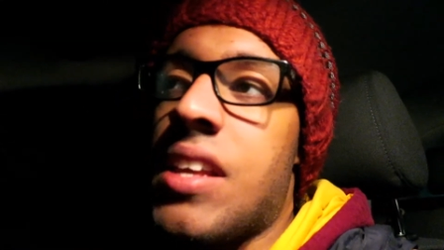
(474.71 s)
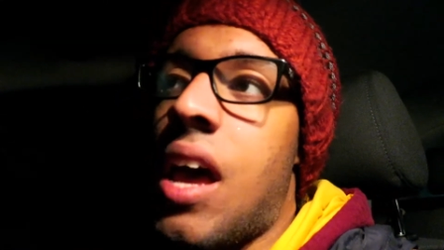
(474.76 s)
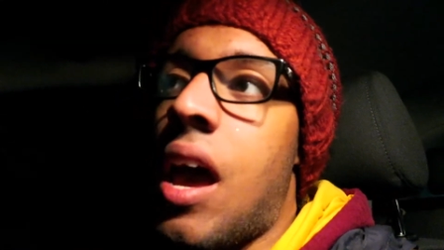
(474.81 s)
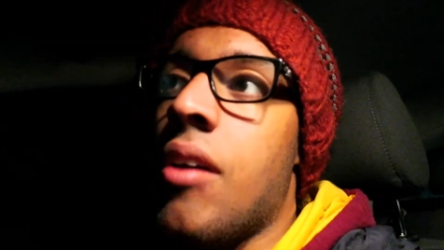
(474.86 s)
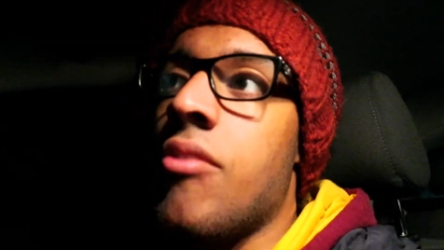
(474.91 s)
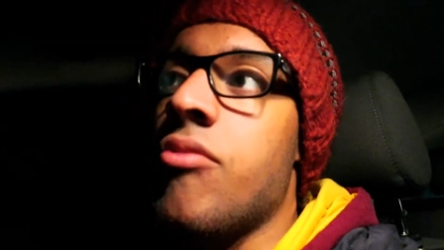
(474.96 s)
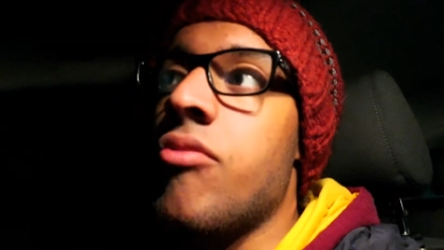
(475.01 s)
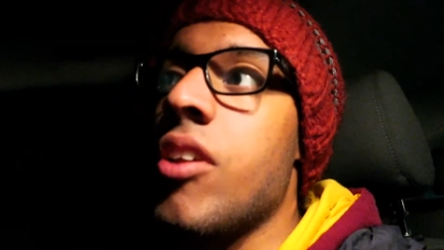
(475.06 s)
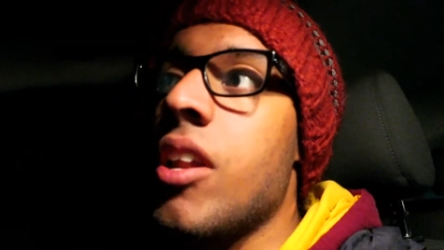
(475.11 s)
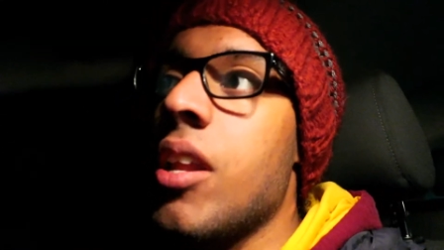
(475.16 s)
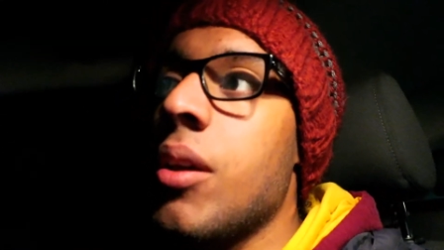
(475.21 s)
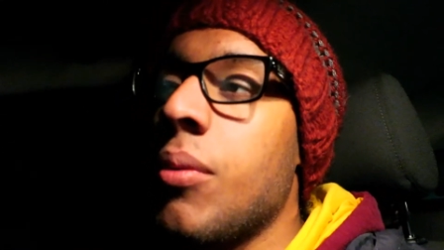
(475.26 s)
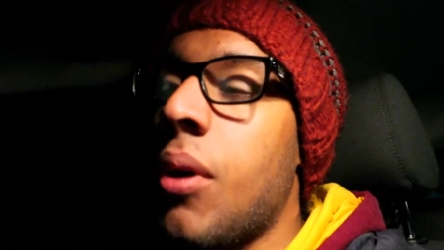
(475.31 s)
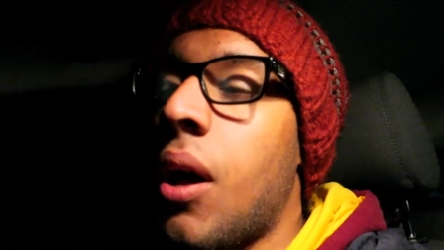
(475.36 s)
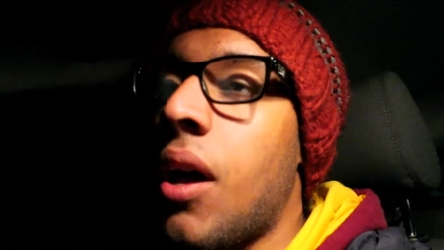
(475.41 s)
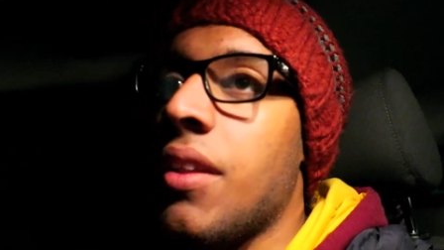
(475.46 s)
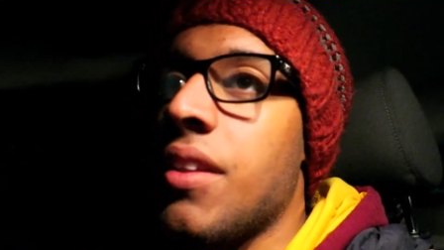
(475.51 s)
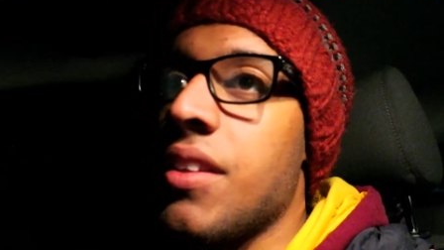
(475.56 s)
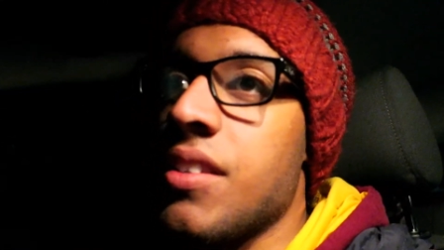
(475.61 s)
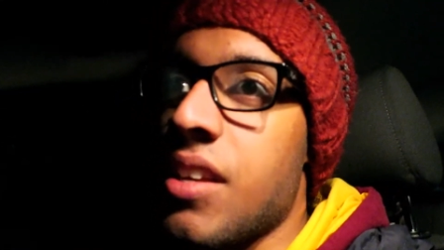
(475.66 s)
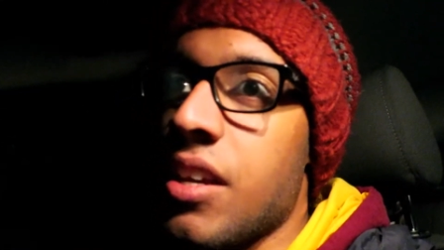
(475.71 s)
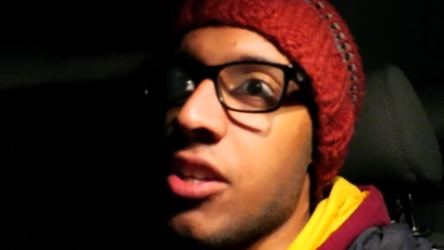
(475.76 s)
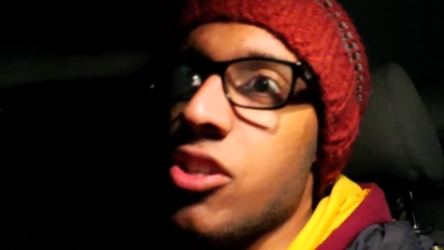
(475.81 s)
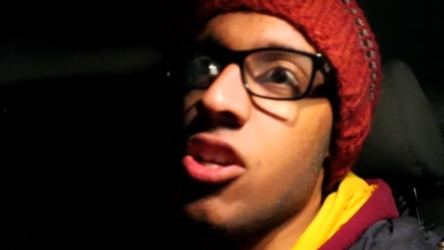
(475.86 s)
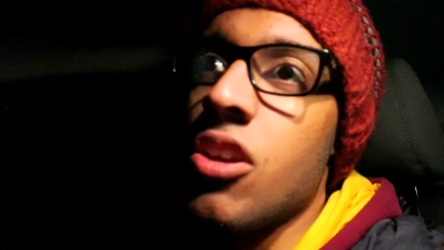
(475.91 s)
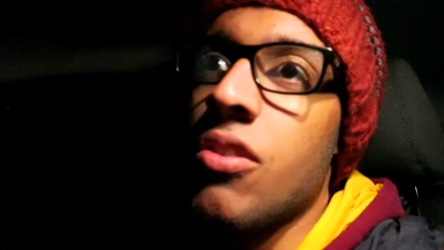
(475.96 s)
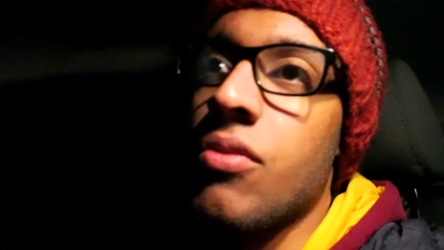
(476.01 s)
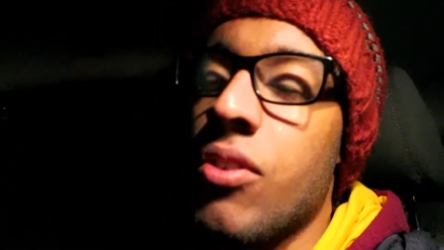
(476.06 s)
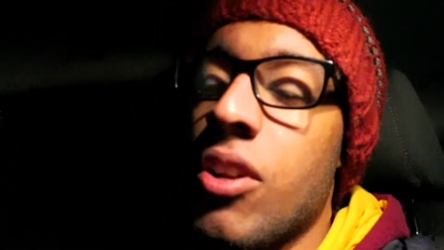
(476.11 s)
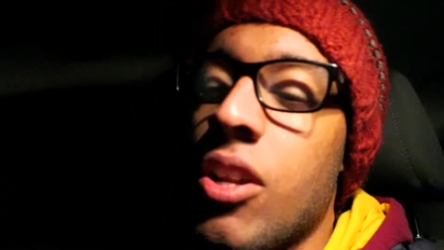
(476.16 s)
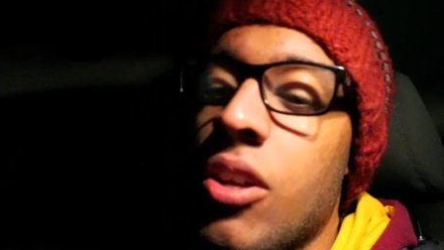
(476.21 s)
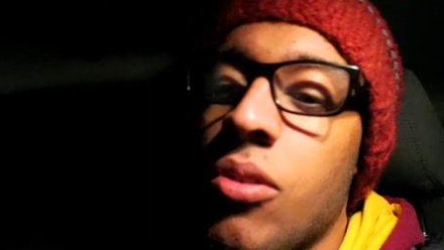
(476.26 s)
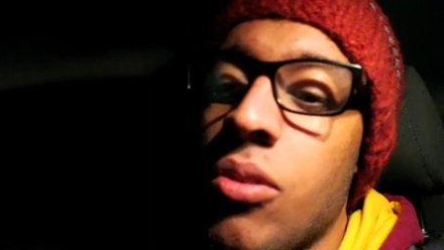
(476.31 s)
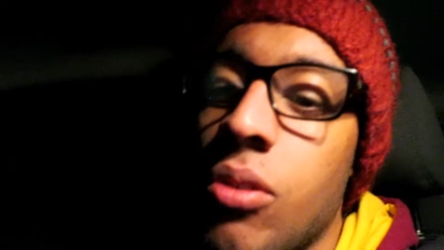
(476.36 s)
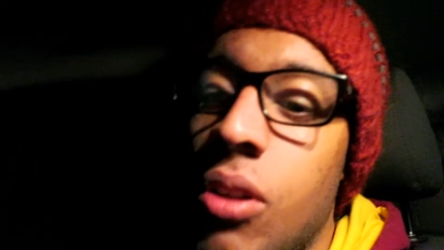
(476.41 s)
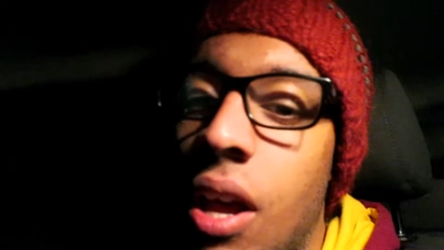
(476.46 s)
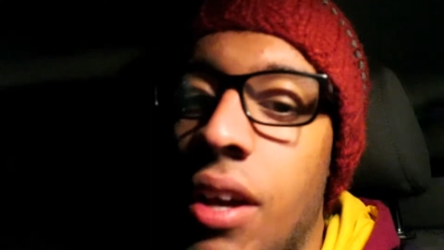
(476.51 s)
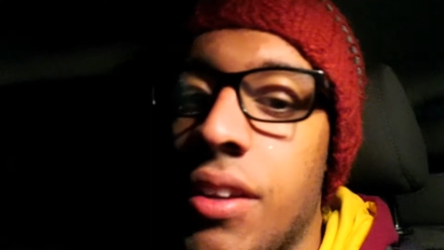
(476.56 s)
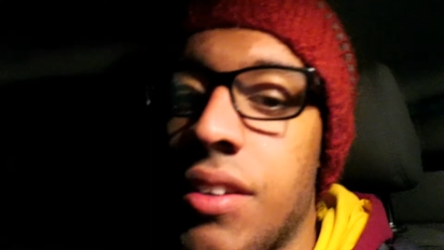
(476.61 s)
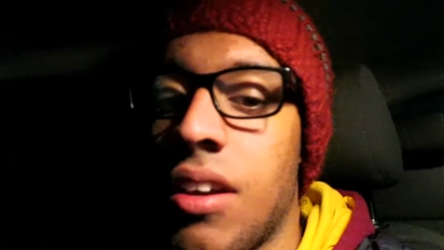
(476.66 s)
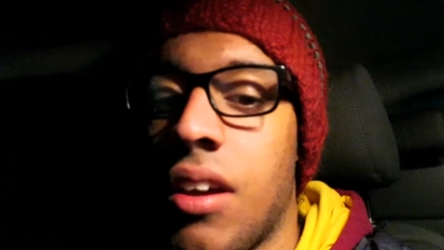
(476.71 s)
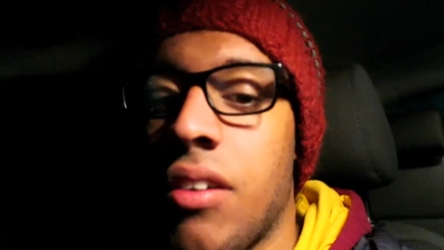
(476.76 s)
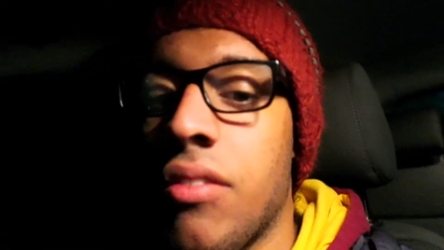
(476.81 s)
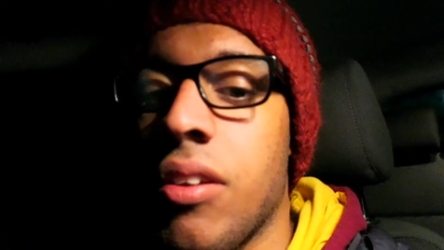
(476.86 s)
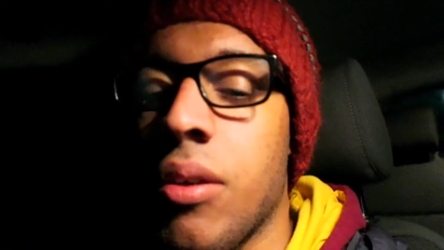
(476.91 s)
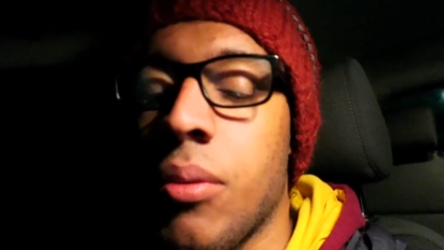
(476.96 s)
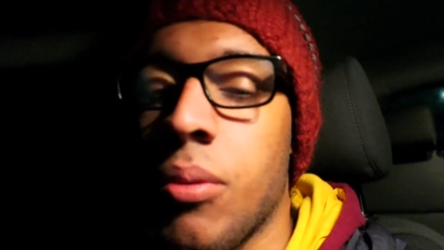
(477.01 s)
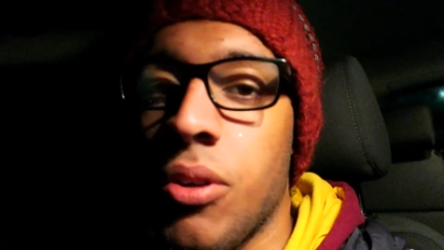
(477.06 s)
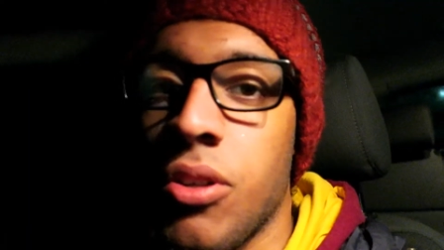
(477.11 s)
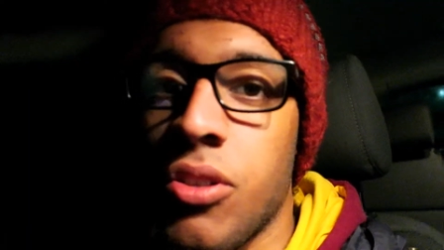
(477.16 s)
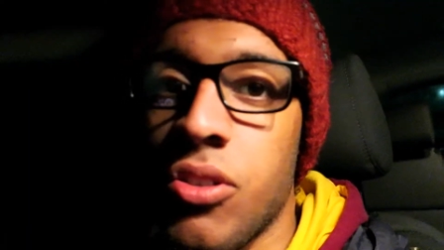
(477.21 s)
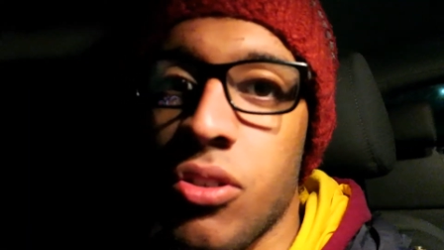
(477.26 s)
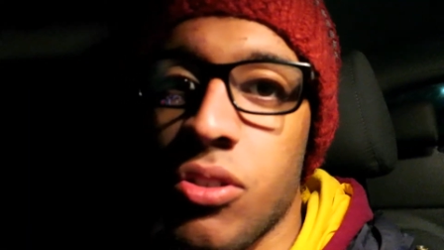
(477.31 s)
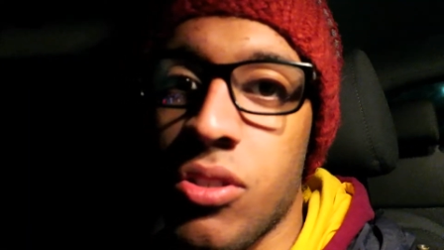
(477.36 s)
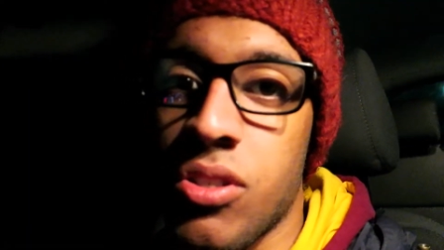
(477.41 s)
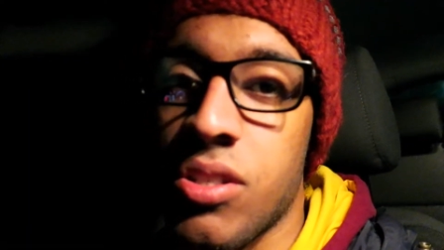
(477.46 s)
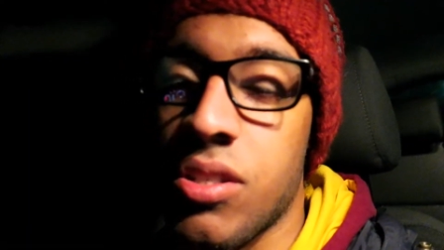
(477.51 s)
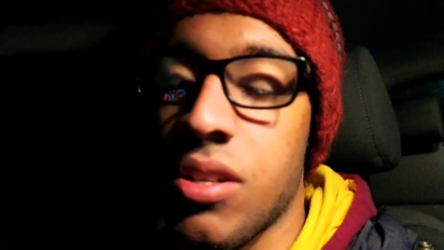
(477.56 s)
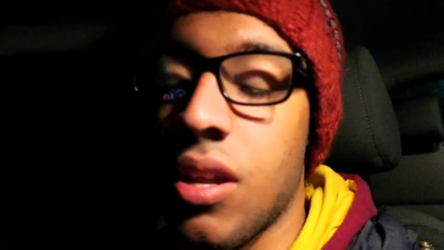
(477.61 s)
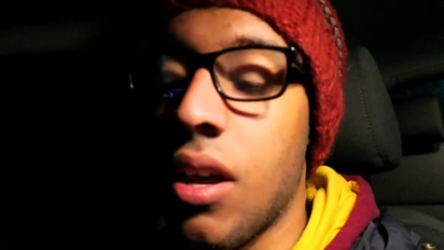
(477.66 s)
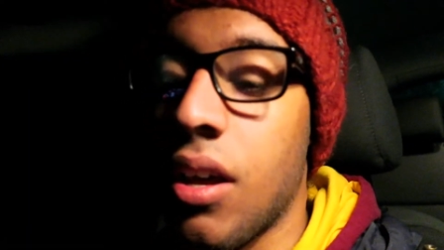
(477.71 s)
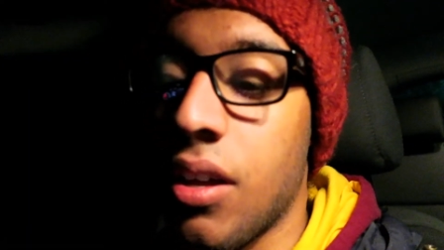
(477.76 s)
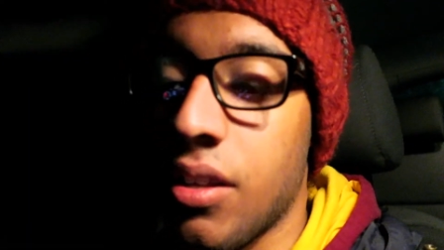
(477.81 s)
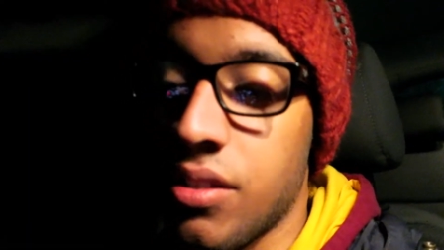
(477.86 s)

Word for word: I really want, uh, there's actually a really cool idea I really want to do uh,